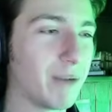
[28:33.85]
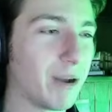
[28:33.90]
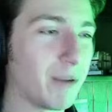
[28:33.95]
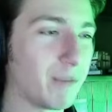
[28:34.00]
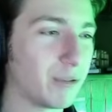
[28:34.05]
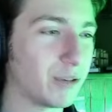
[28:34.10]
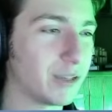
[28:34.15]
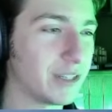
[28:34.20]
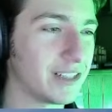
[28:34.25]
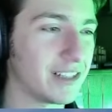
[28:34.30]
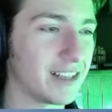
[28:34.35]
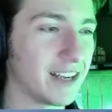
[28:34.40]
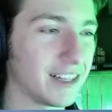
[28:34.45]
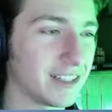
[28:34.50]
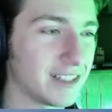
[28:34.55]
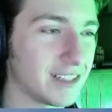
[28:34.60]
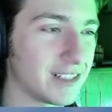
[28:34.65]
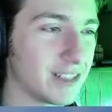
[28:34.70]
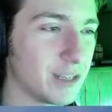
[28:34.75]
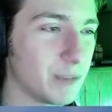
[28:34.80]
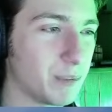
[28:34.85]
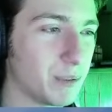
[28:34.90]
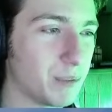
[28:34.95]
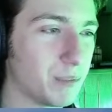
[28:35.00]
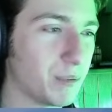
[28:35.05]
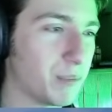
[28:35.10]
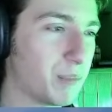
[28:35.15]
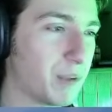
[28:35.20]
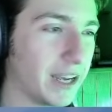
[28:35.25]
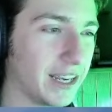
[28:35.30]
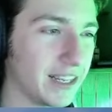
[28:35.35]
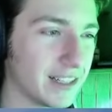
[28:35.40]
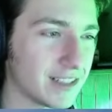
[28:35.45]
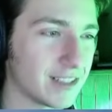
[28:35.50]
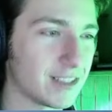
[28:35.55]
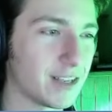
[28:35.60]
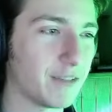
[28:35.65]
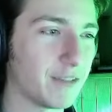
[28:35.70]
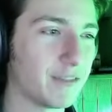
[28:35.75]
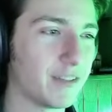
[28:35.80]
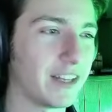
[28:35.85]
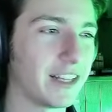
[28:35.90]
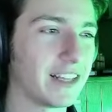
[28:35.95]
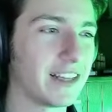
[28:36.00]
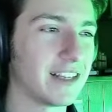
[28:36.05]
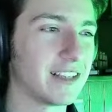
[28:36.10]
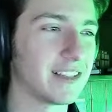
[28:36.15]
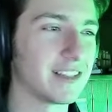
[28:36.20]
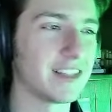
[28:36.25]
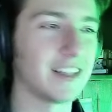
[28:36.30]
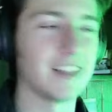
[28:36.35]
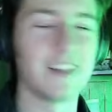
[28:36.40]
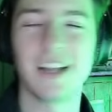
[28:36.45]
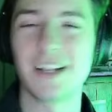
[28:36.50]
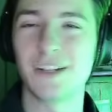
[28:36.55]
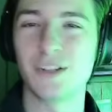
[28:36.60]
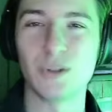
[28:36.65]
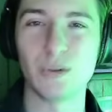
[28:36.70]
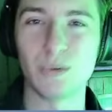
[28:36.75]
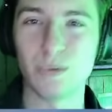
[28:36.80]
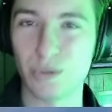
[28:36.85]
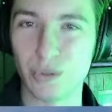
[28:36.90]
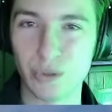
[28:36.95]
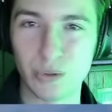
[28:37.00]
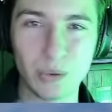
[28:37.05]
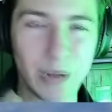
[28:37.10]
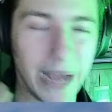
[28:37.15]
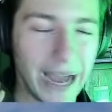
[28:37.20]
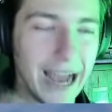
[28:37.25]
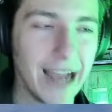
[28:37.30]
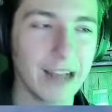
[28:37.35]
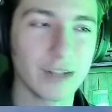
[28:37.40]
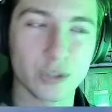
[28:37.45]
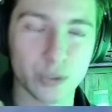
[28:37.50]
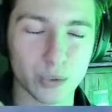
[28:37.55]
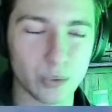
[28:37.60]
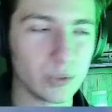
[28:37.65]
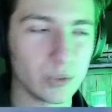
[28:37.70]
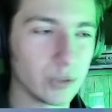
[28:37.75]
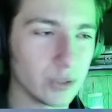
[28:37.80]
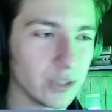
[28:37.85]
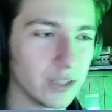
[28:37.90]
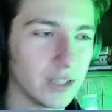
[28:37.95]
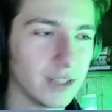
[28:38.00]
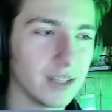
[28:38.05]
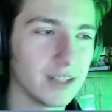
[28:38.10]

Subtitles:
I'm really psyched to see people making stuff like this that lets you do actual